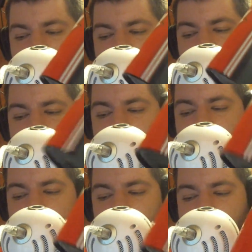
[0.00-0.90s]
right here.
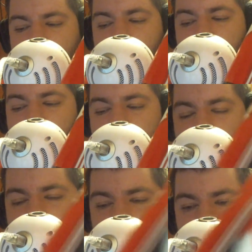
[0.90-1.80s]

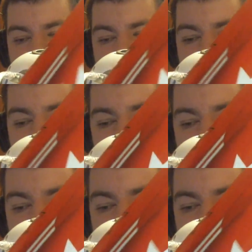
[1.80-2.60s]
I own this cup.